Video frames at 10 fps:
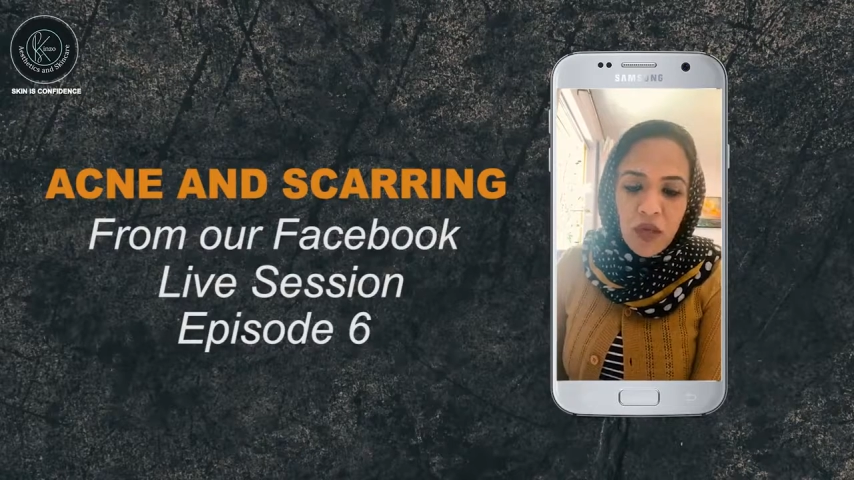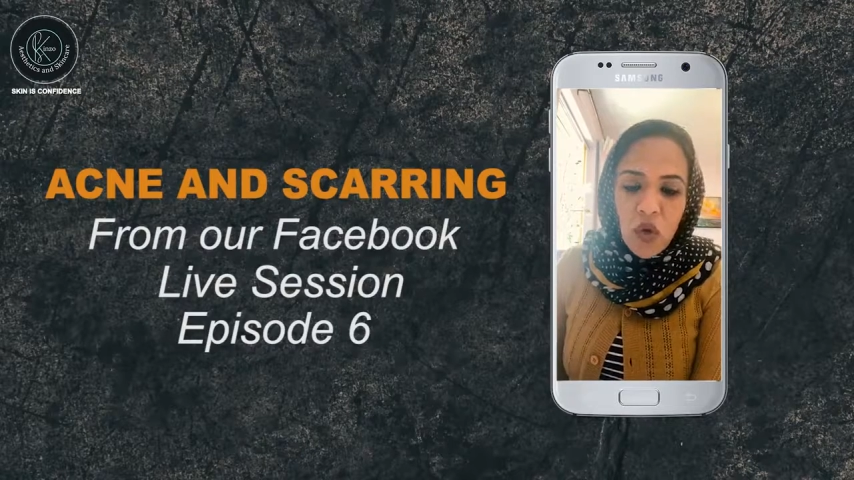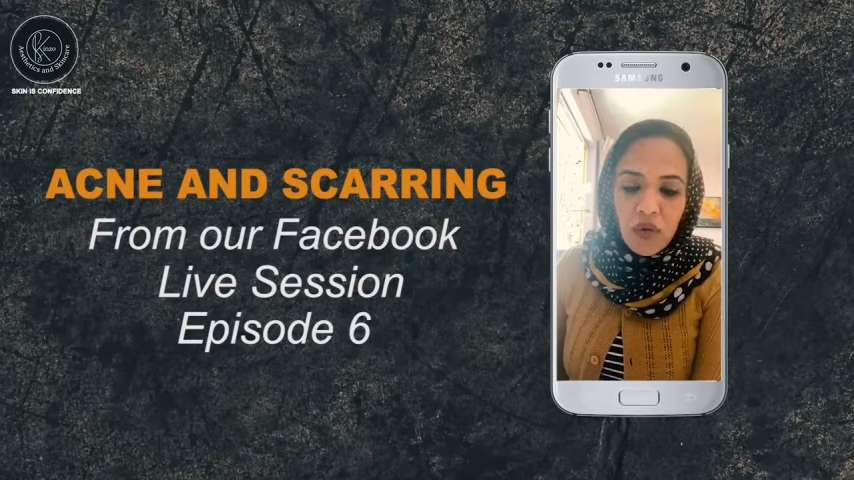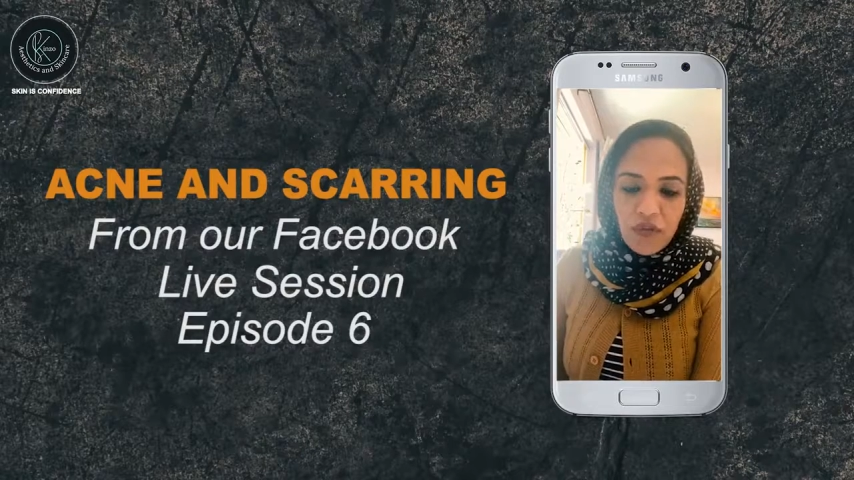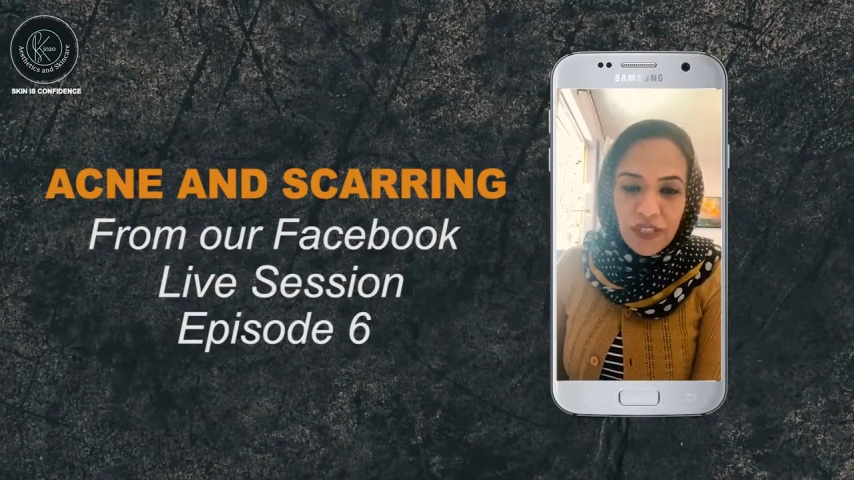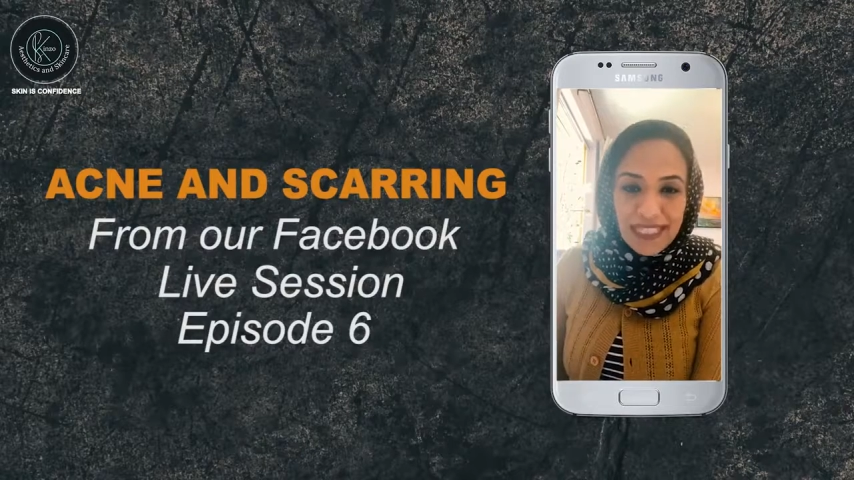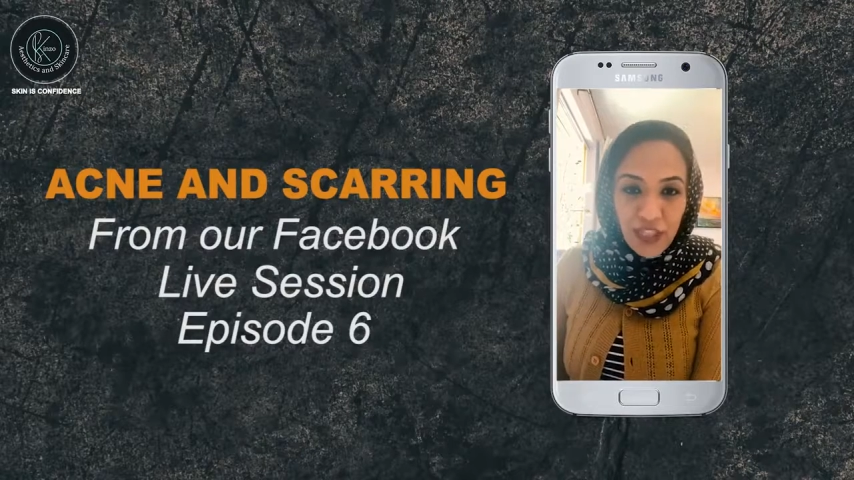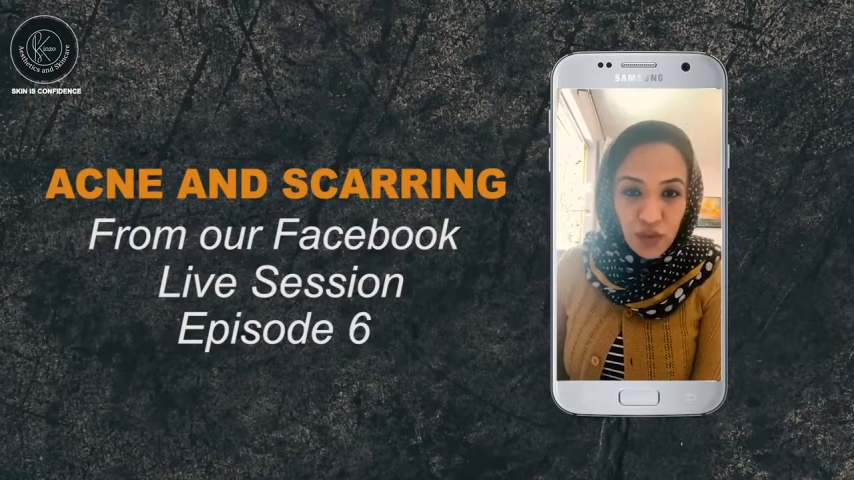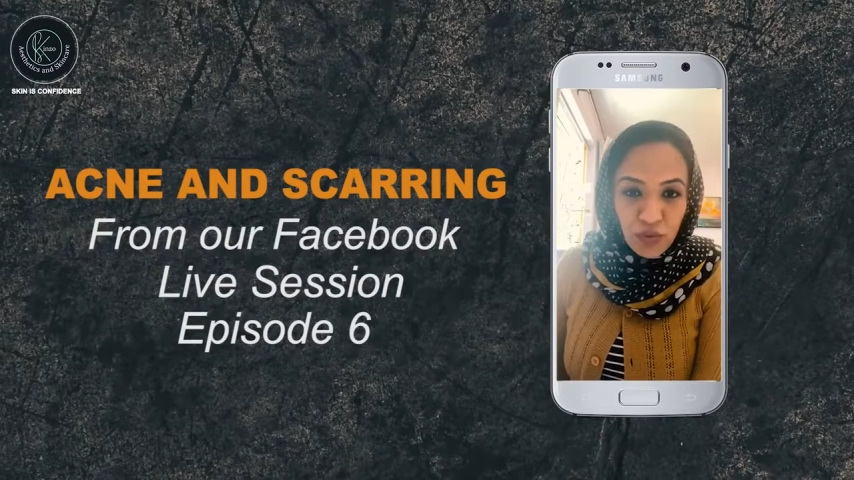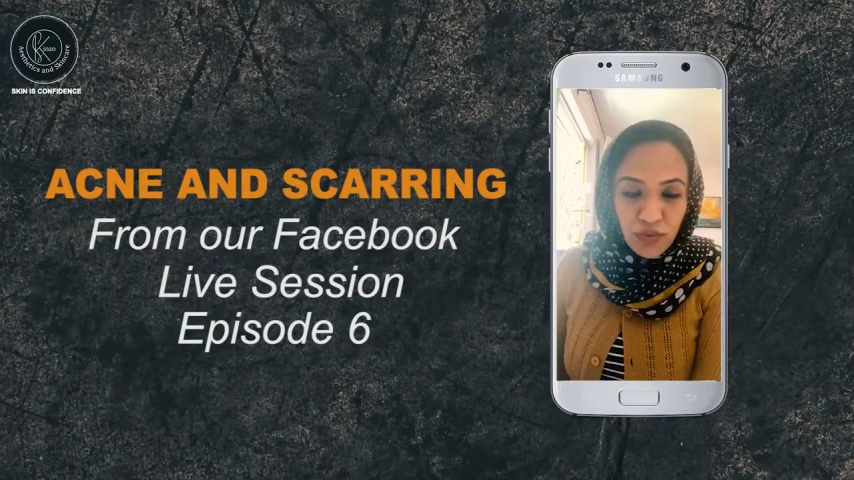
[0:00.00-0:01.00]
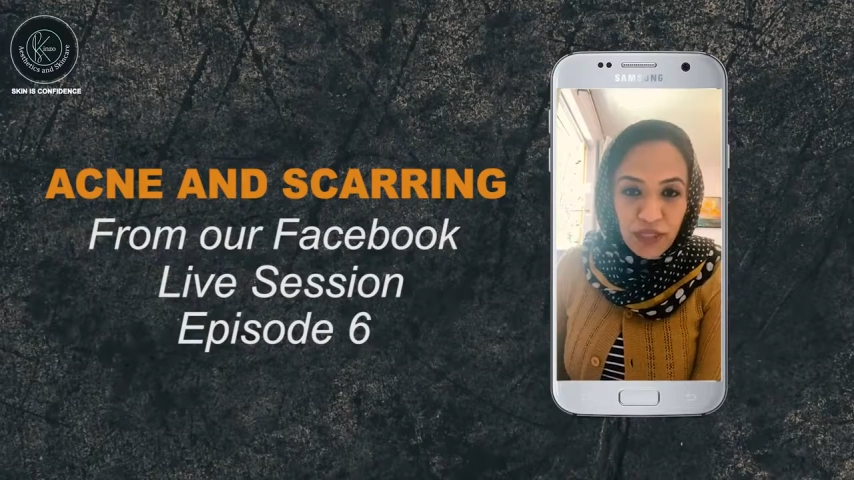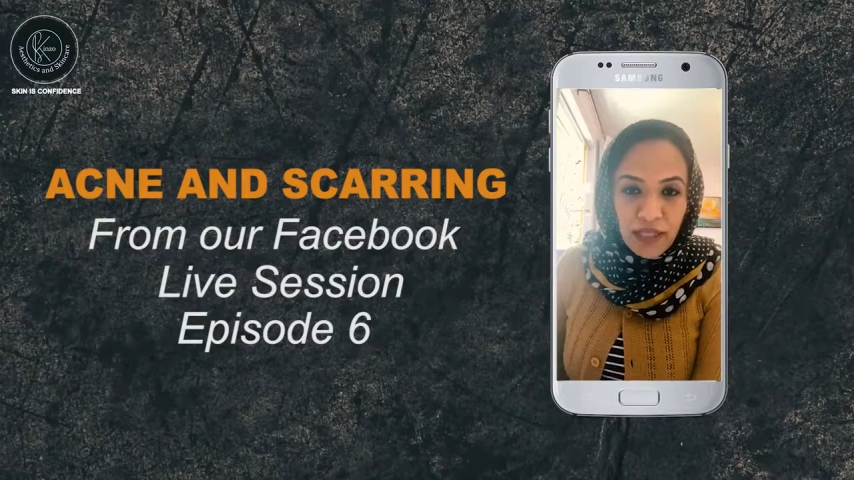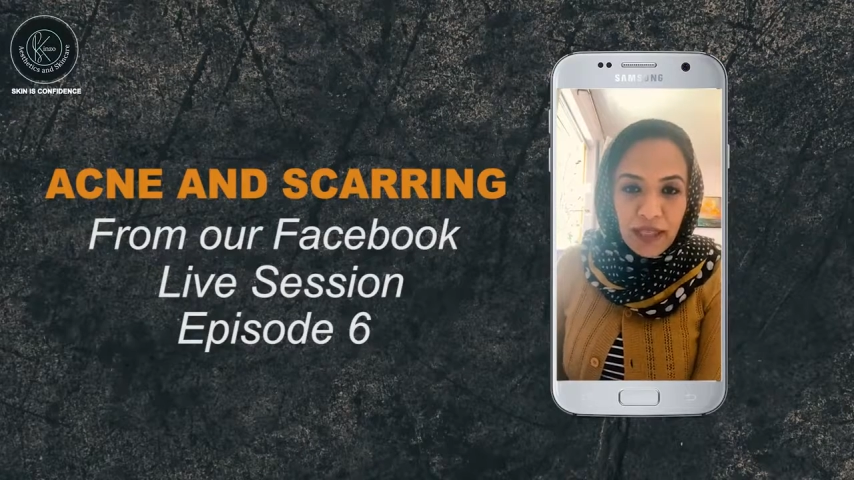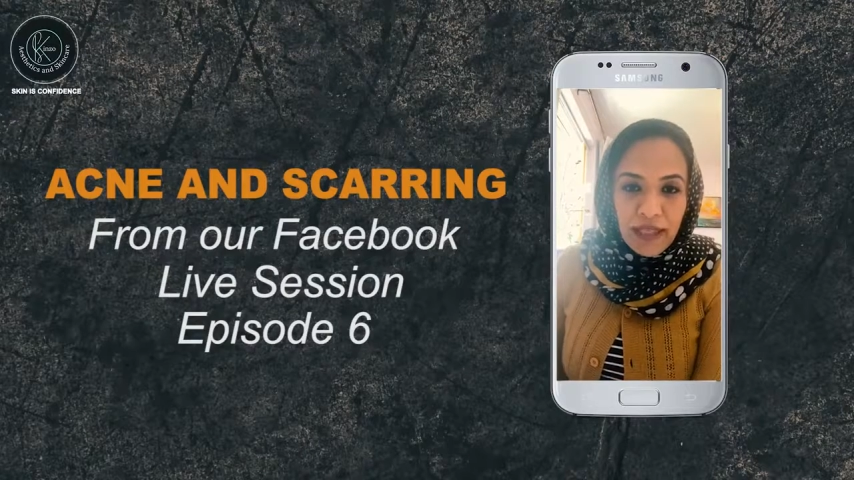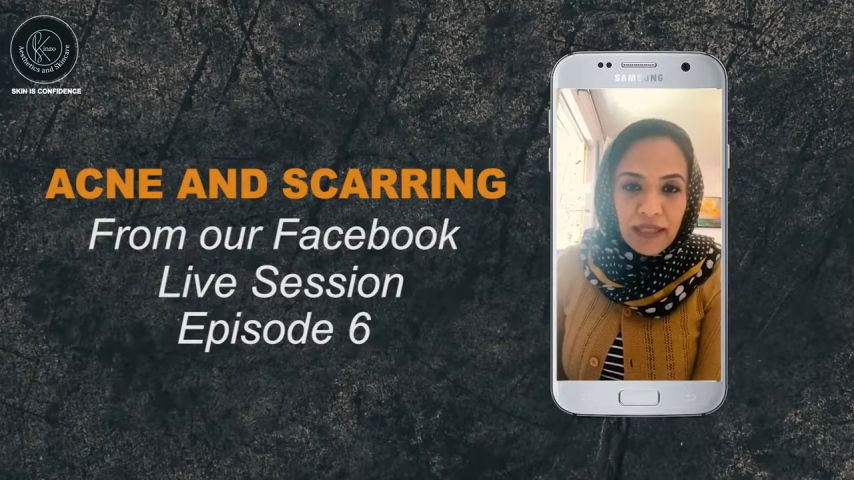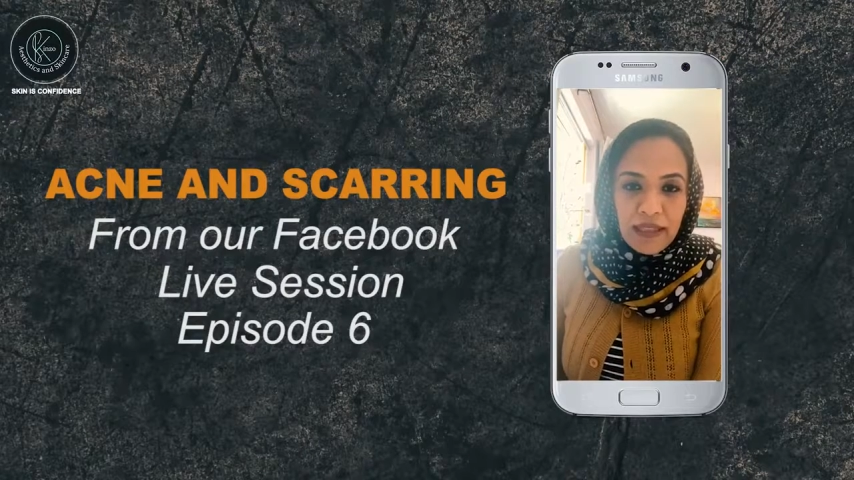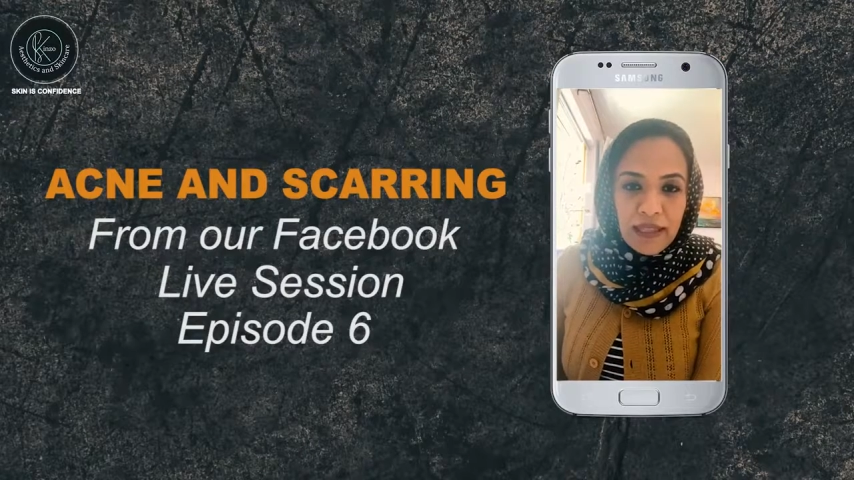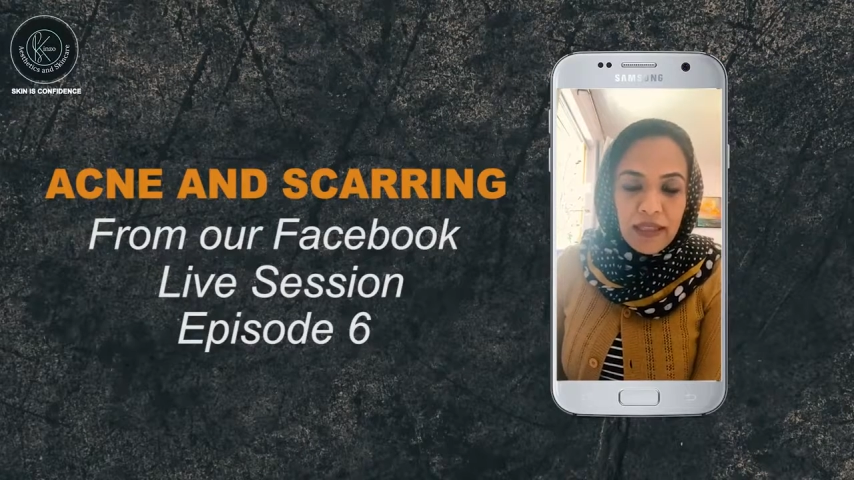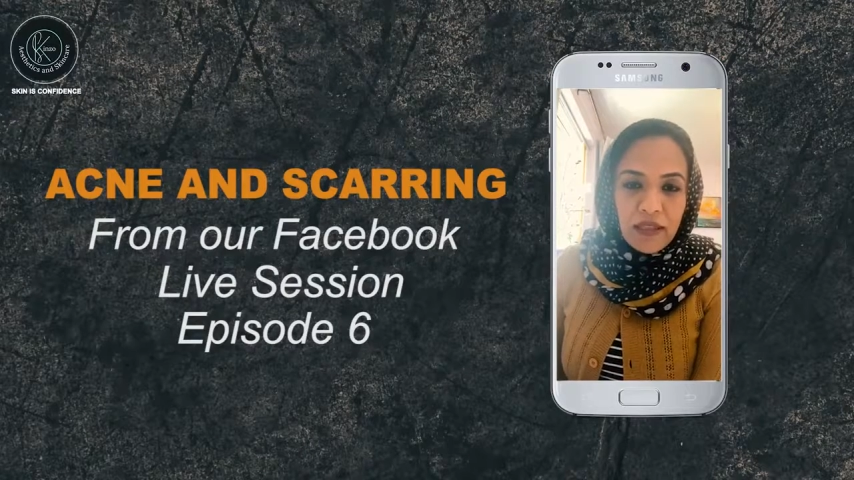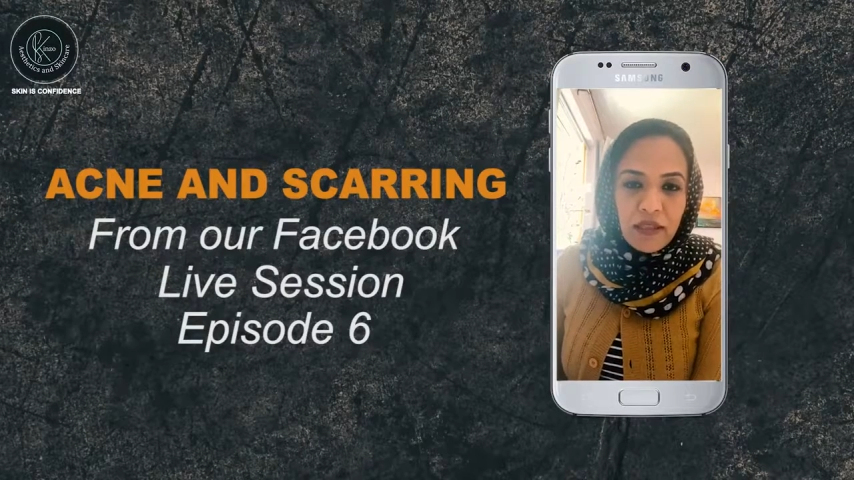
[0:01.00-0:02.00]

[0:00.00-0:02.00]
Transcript: of a tissue that